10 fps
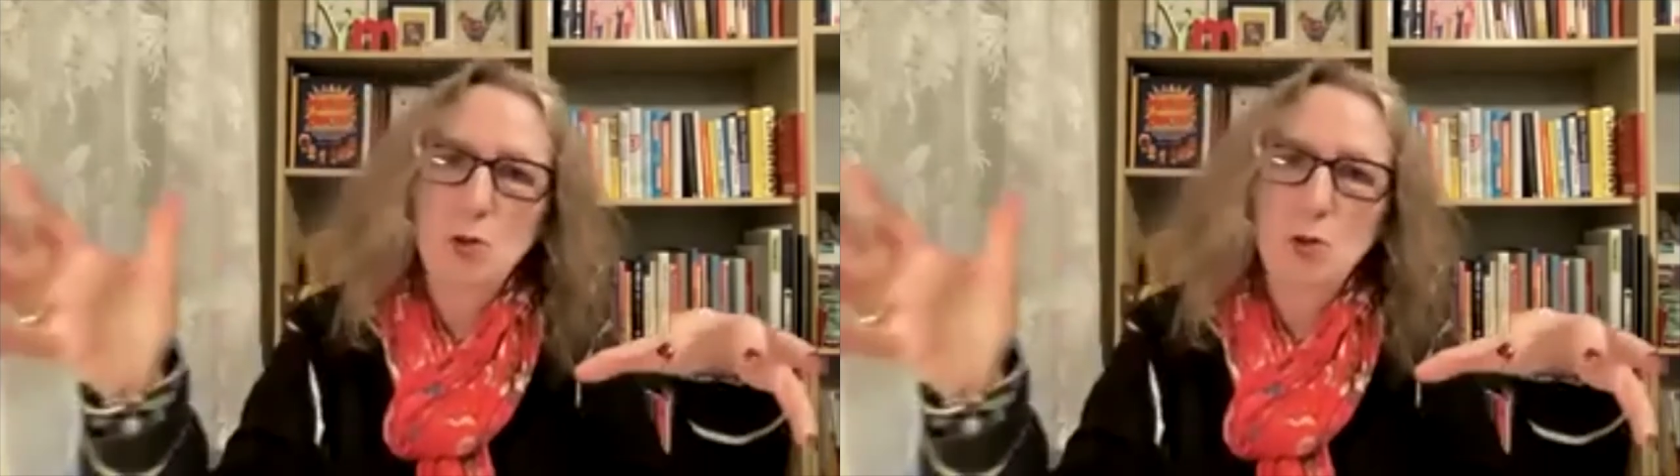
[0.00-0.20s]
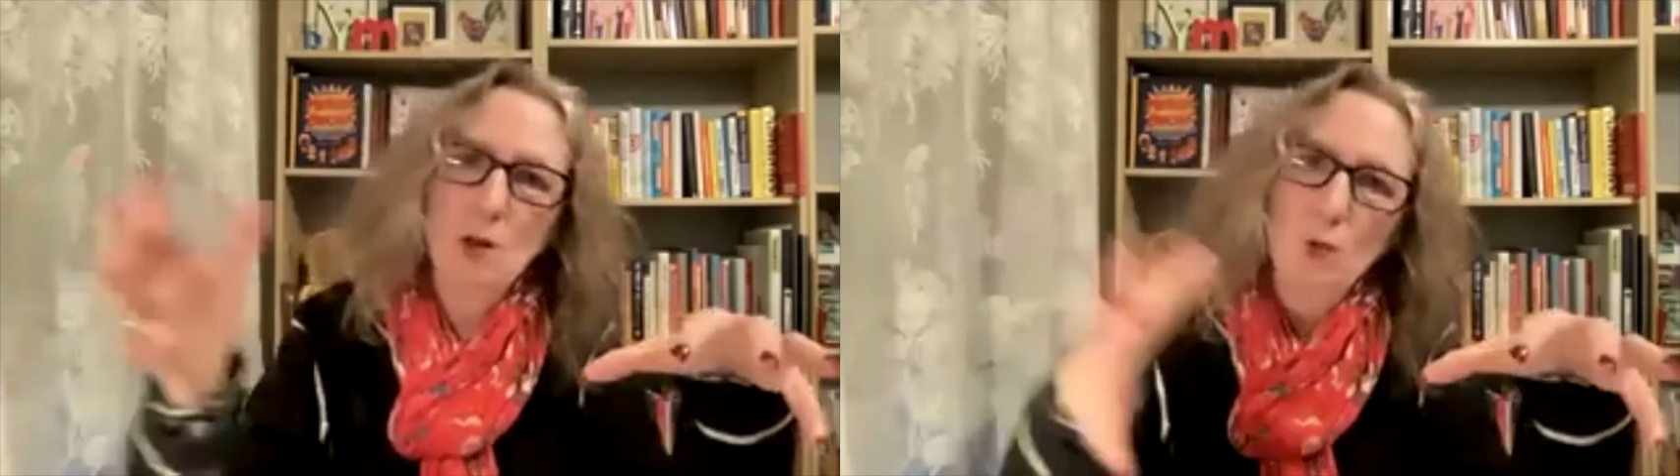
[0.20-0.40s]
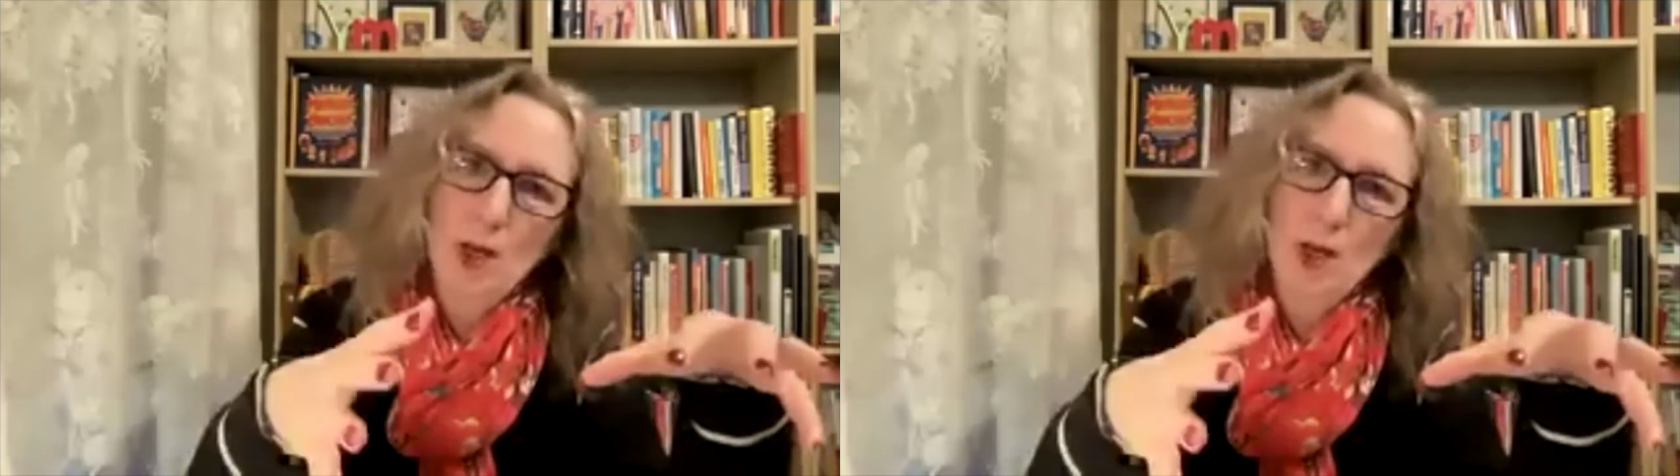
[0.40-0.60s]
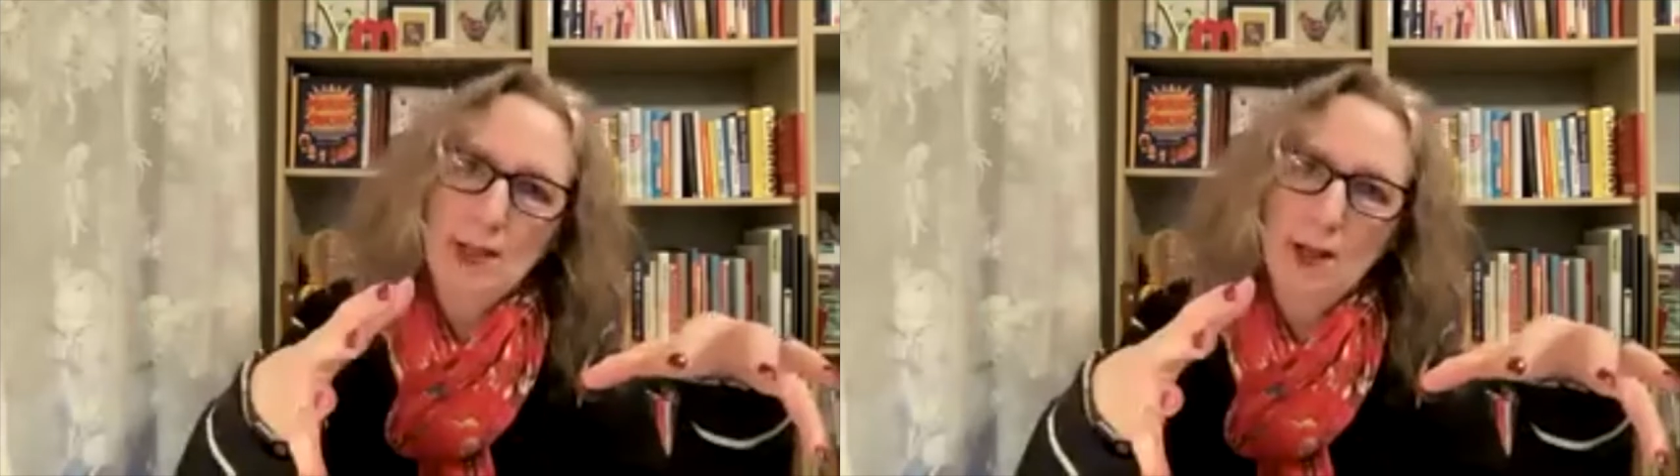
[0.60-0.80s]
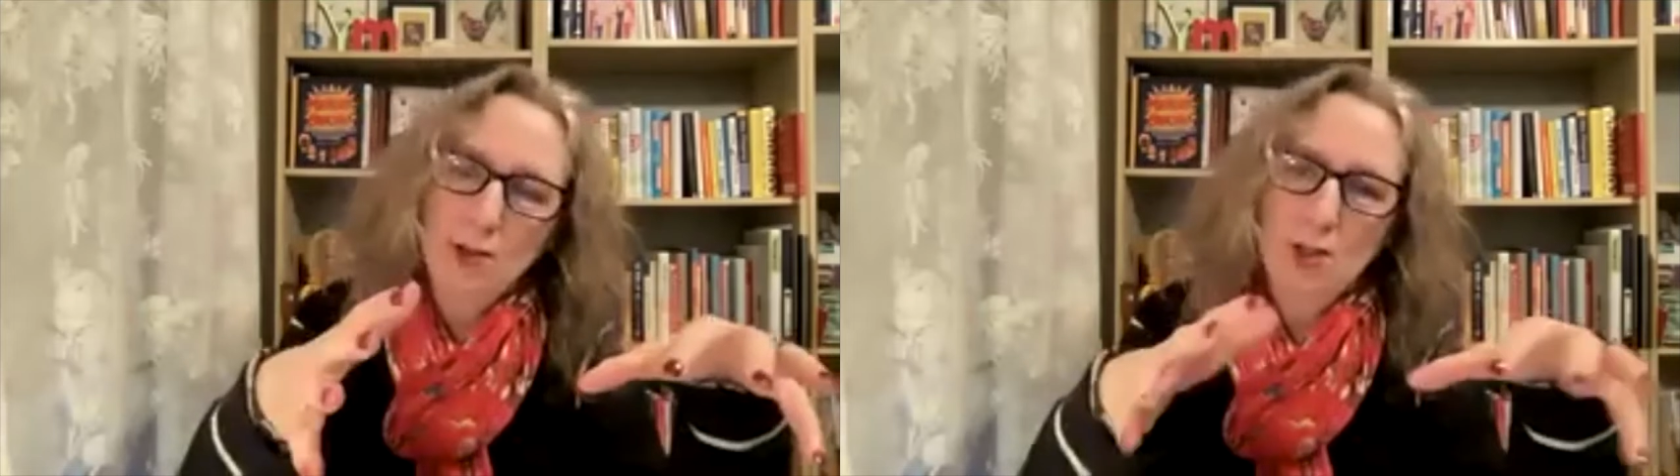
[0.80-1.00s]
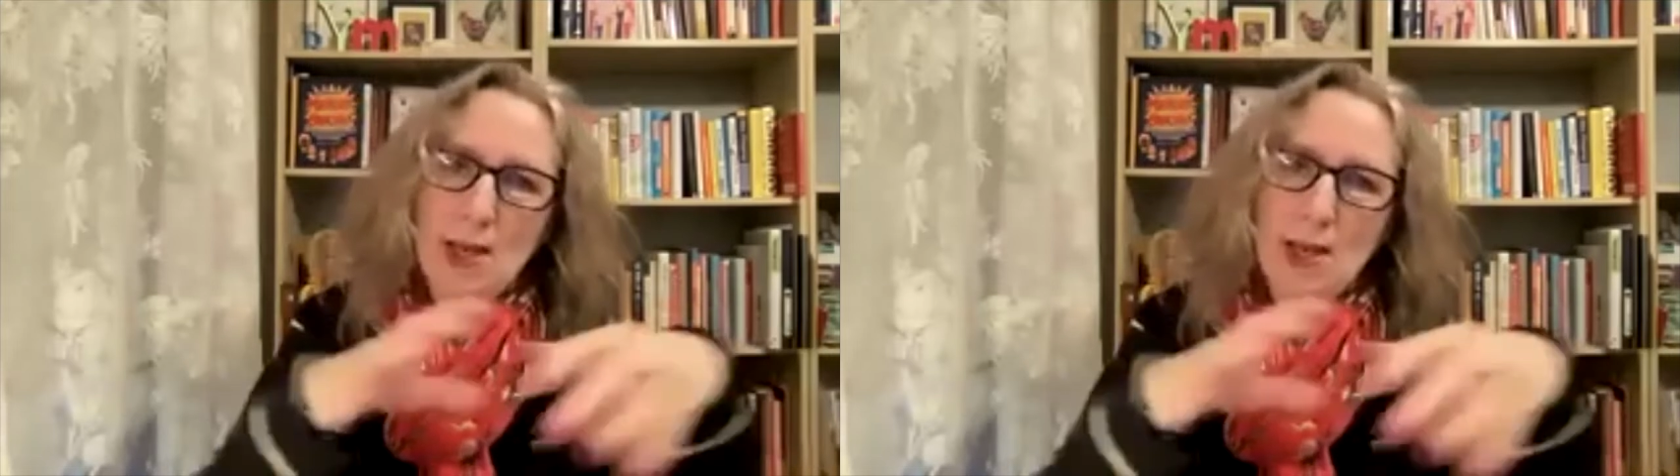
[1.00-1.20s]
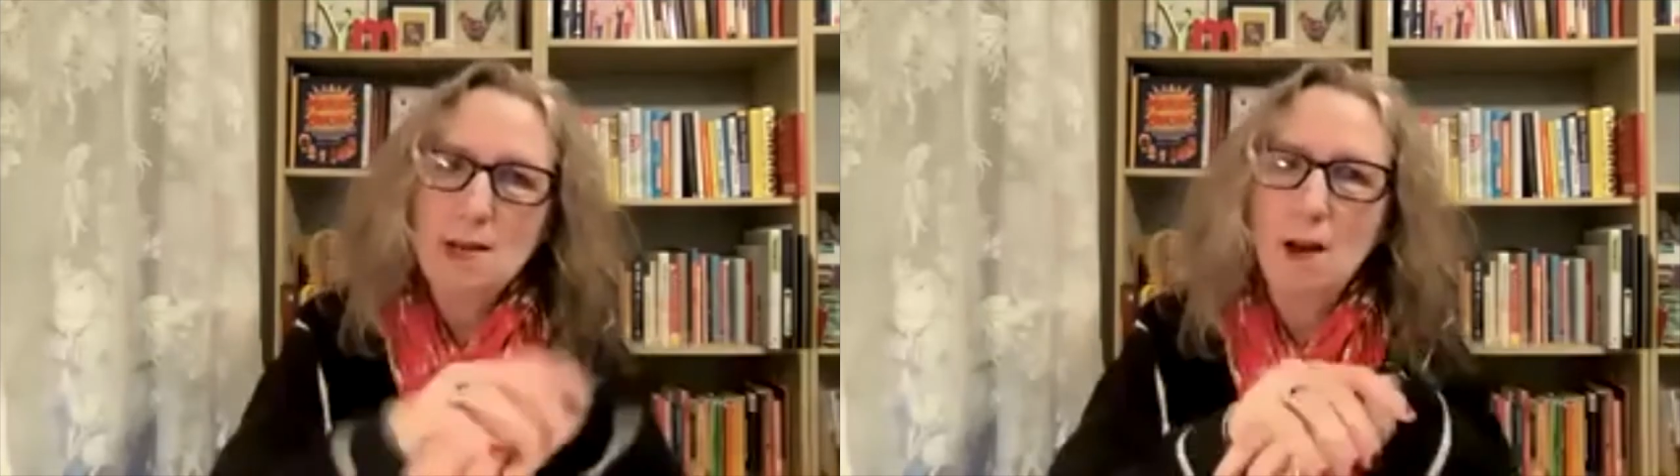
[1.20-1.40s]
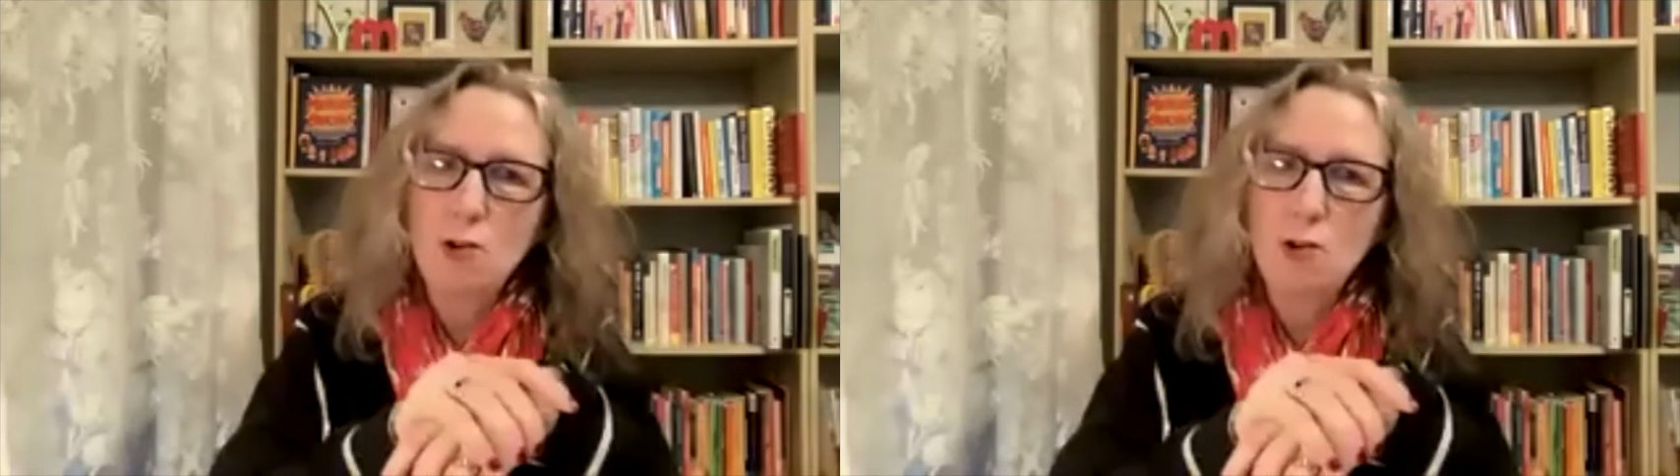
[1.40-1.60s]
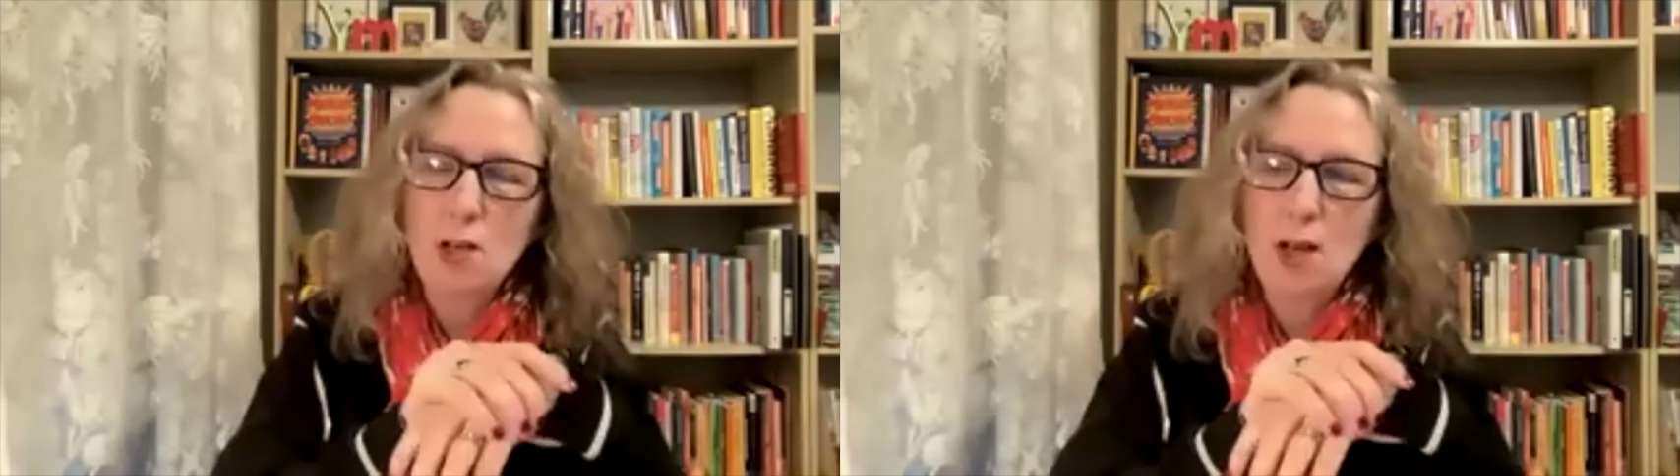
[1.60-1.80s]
And then we got down to 800.